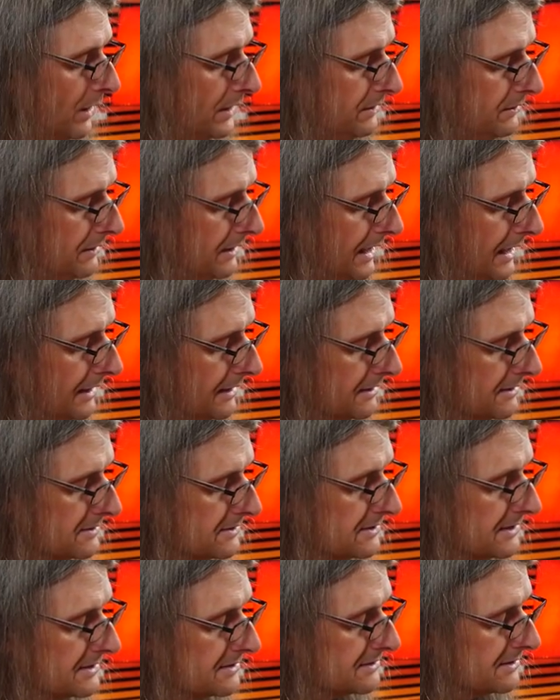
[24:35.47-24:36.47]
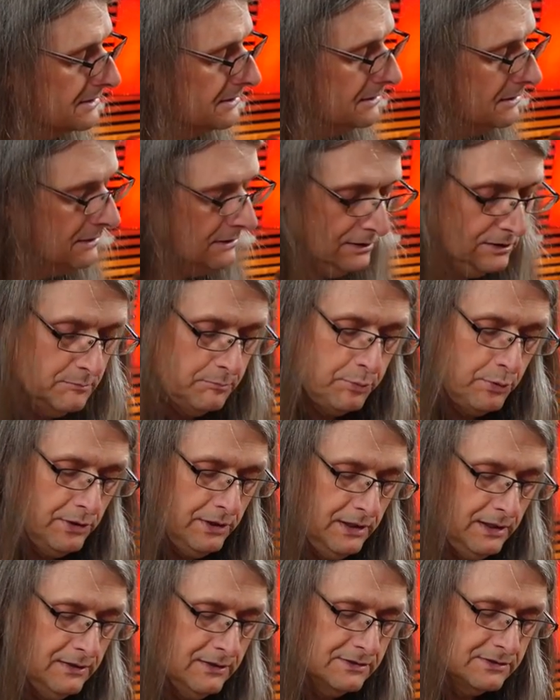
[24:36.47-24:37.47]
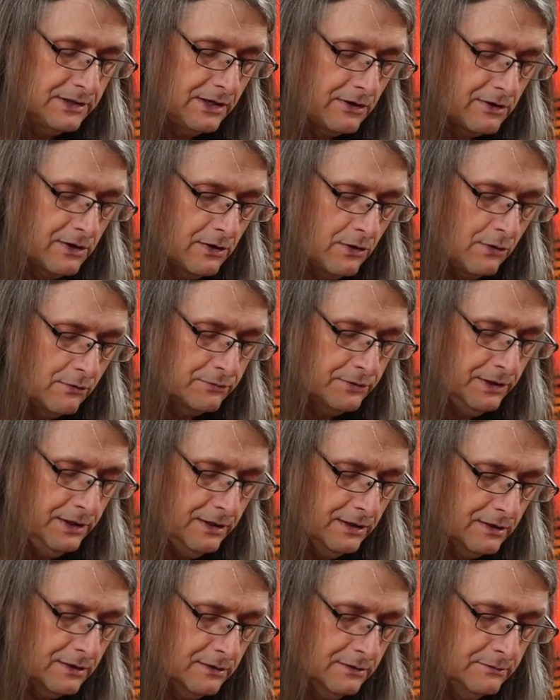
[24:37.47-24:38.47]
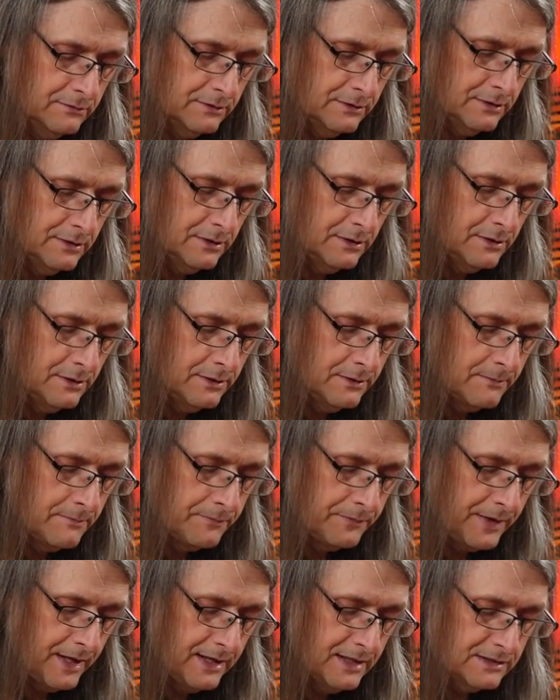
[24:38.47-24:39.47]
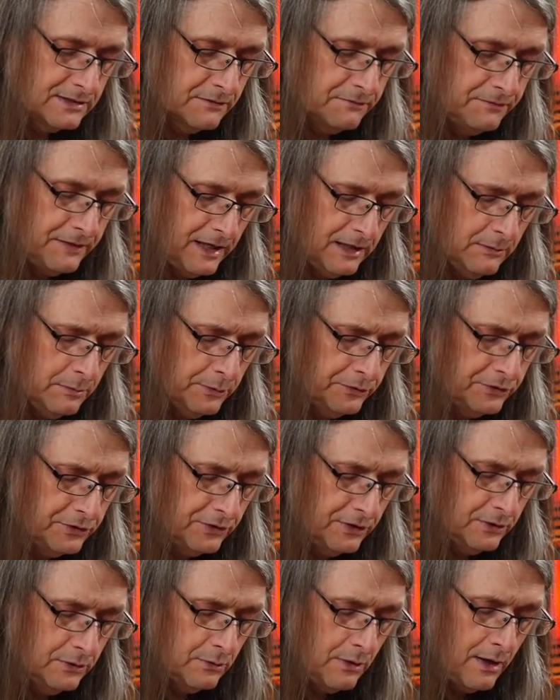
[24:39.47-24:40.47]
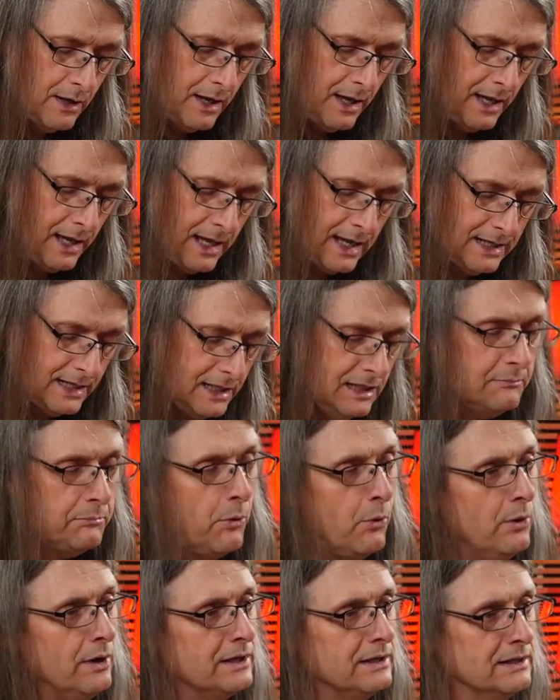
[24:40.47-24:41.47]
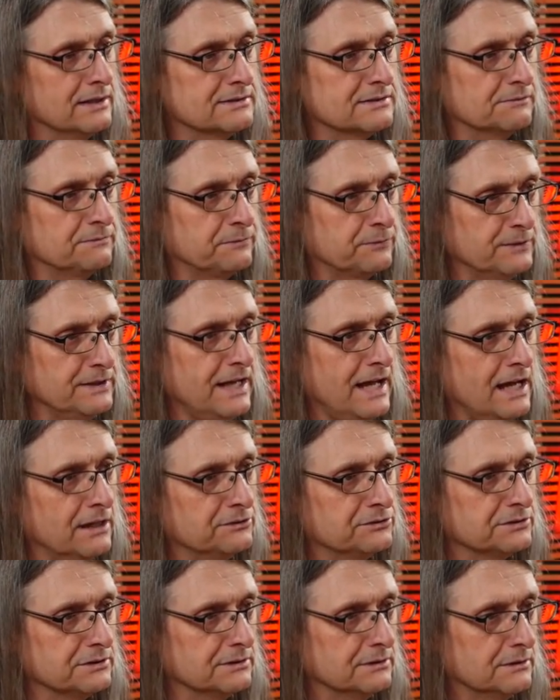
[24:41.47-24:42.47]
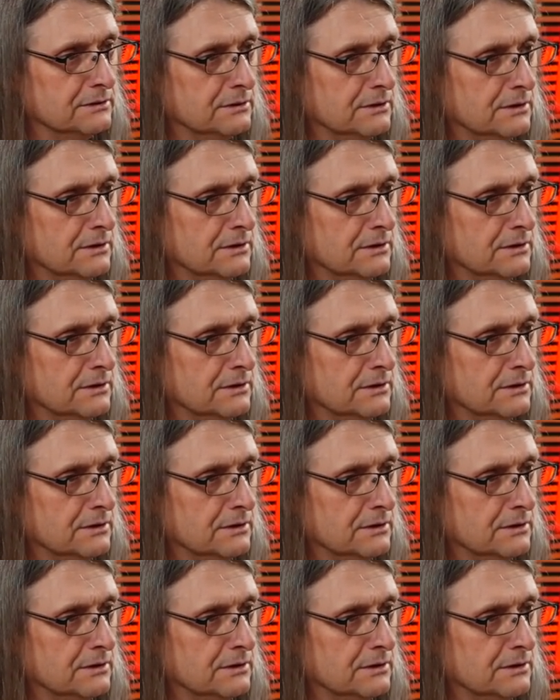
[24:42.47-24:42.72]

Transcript: When you gain an assistant, you put it in this area over here, and it's available to you at any point. It's a free action.